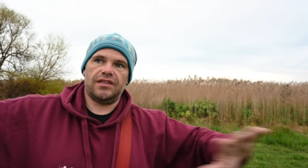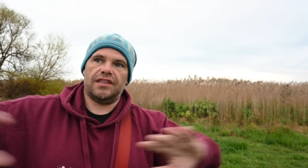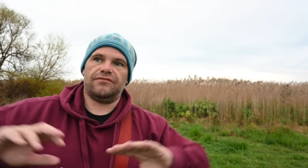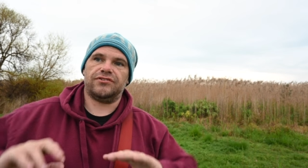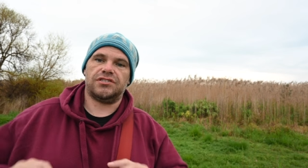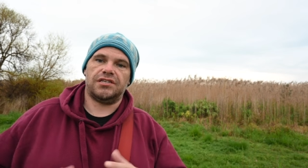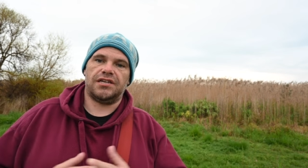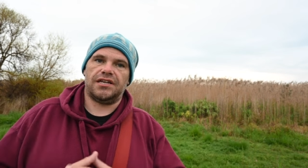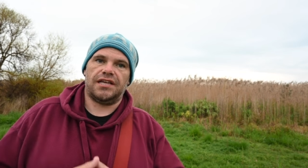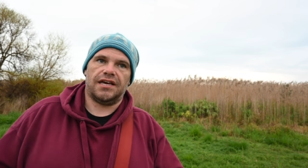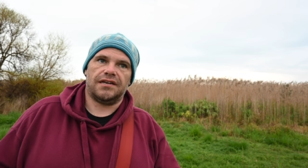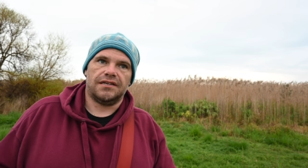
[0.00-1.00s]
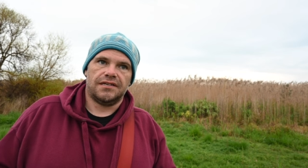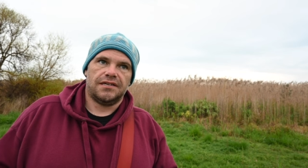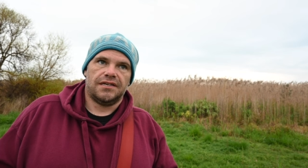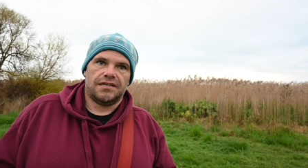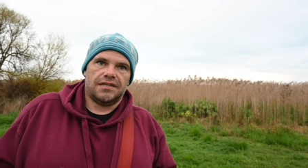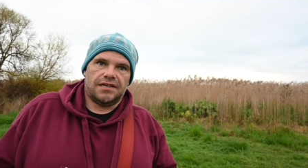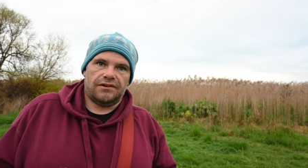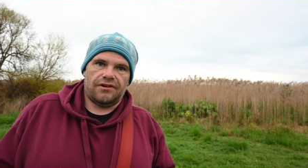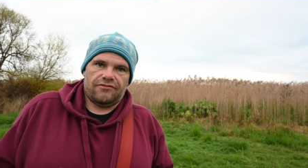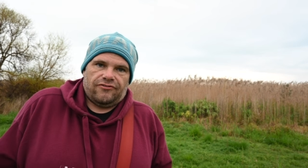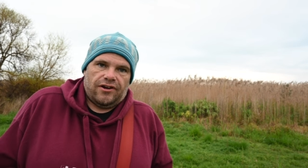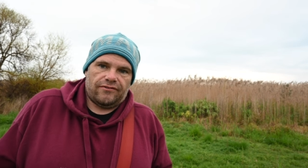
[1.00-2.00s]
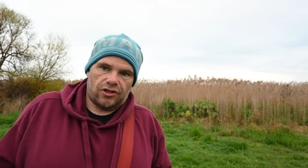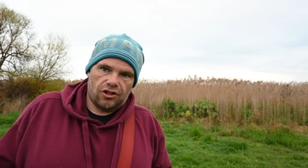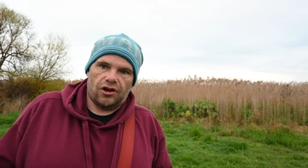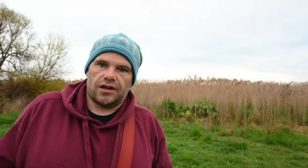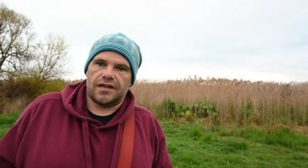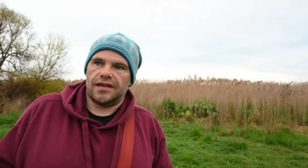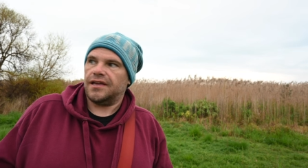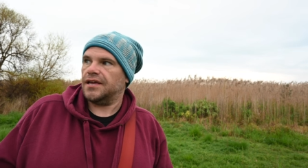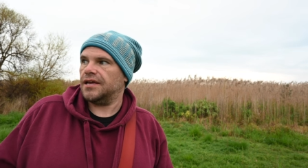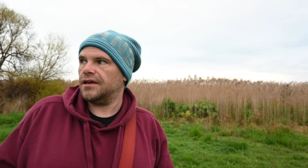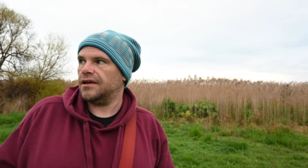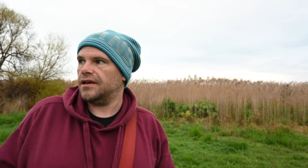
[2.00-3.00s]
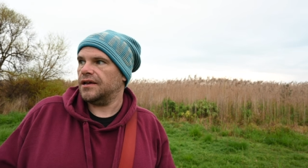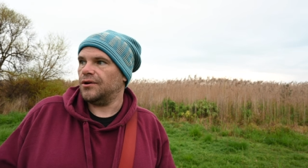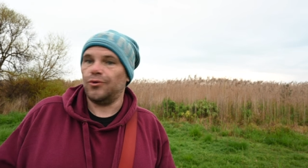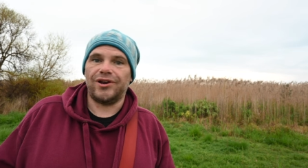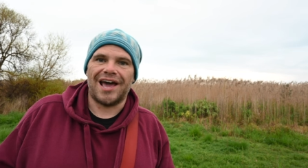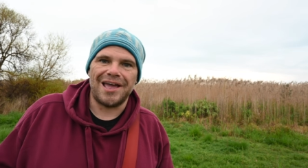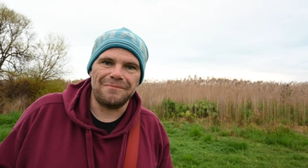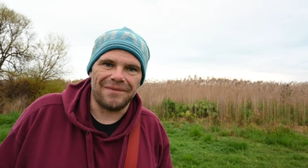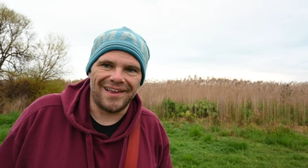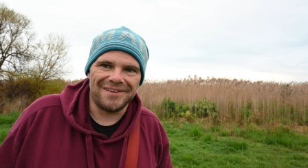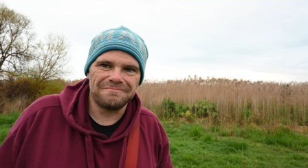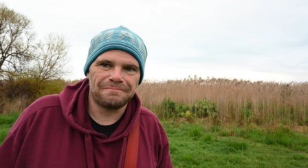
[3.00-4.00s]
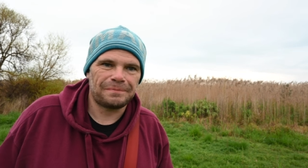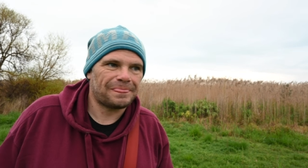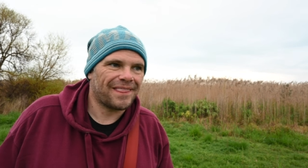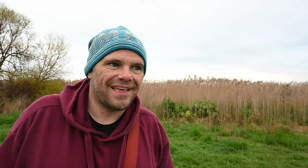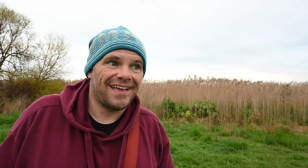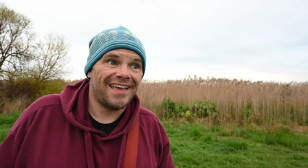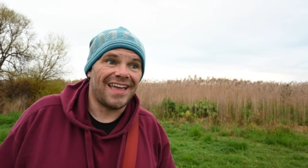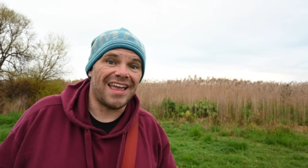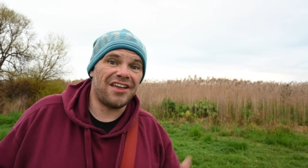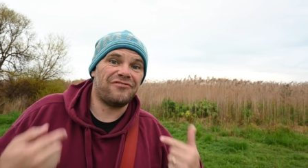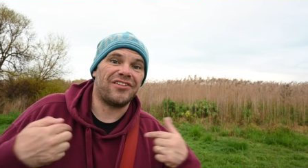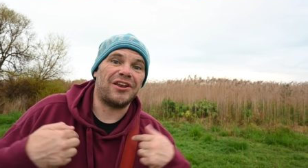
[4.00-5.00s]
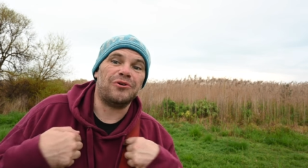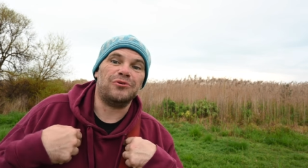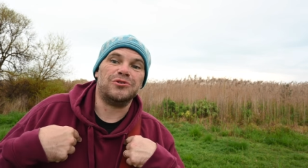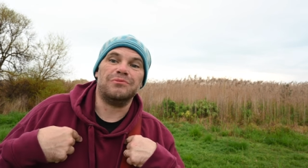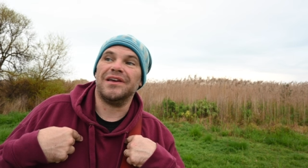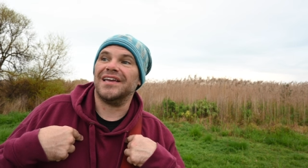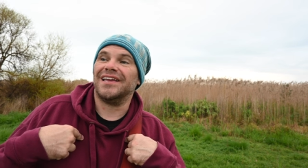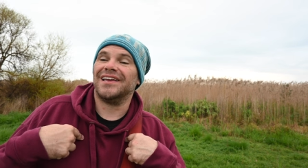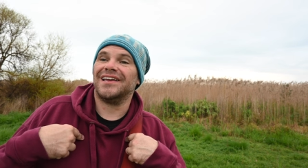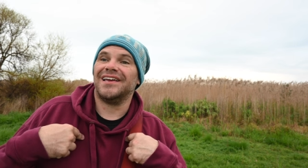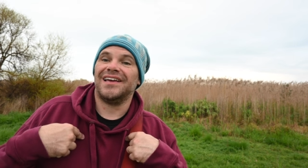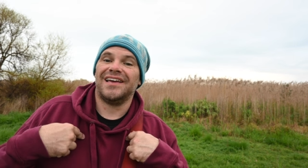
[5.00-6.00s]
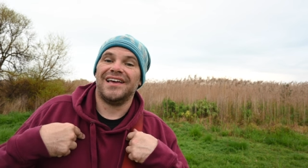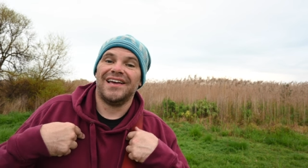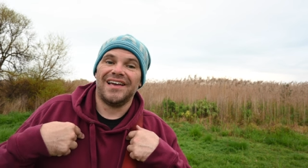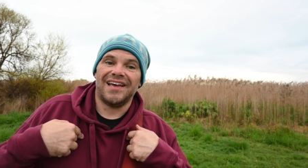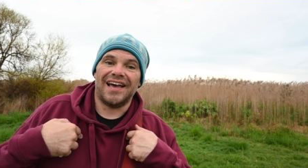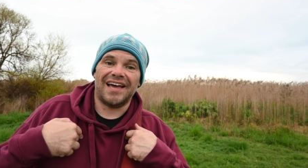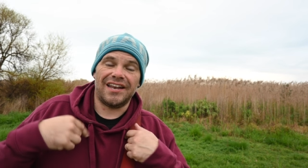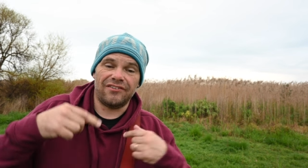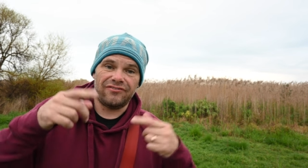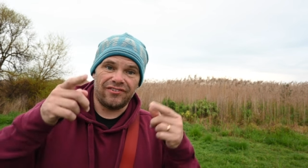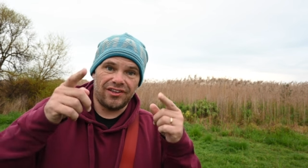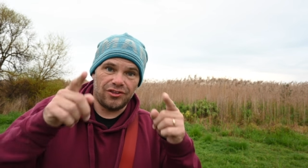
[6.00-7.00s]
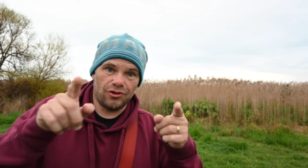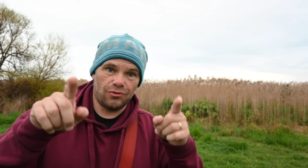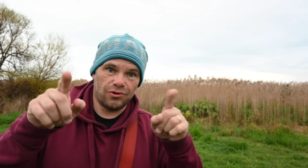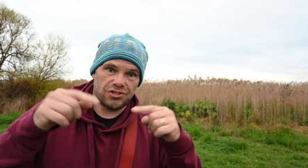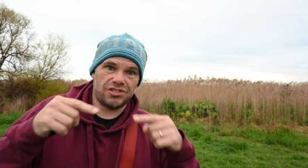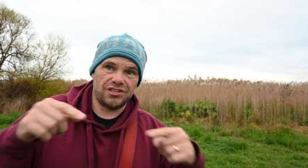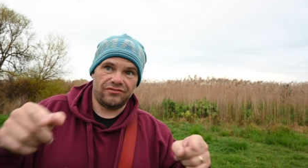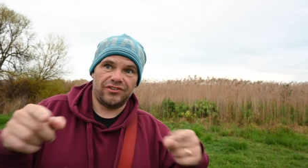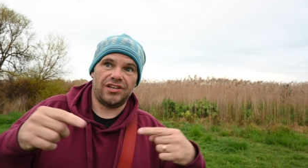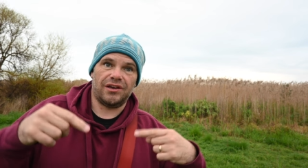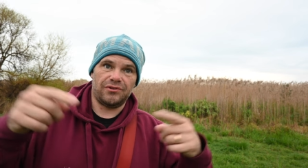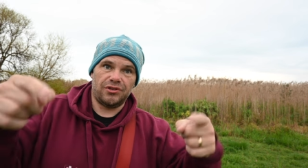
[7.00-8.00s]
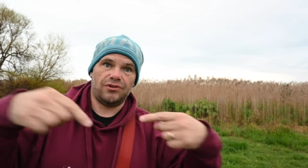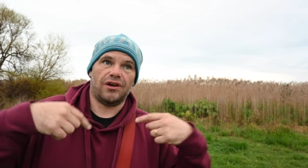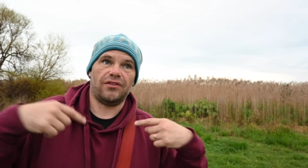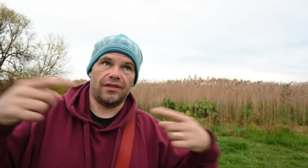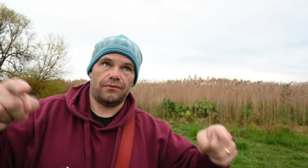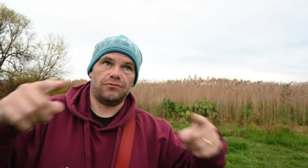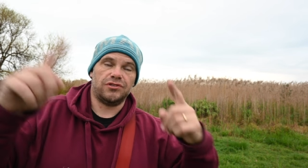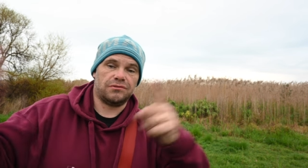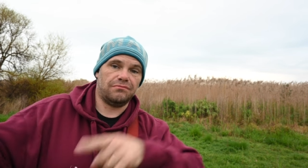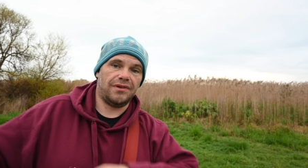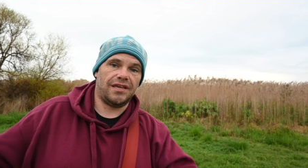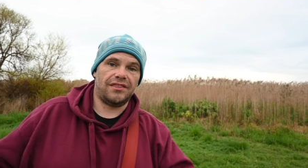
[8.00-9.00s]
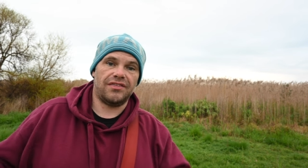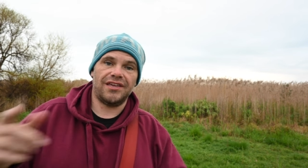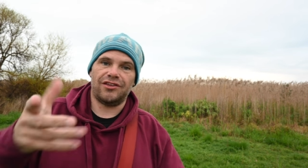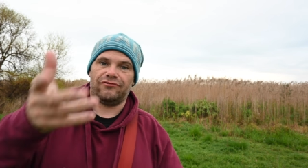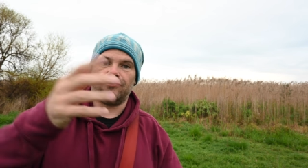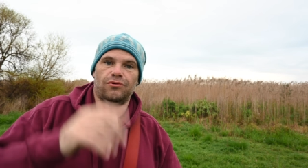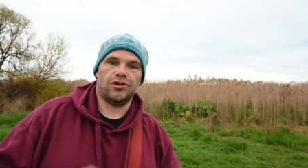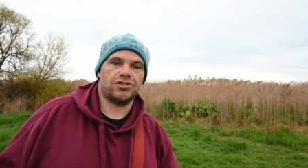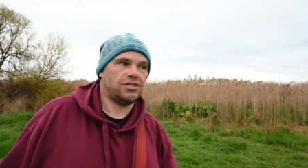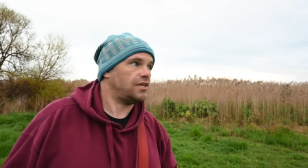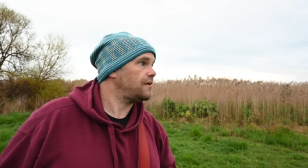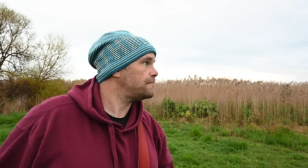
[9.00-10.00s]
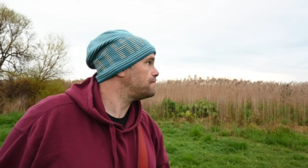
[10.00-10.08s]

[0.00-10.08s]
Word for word: in that vicinity at around five o'clock would hate me if they knew it was me. And if you're watching the video and you know that was me, thank you for watching.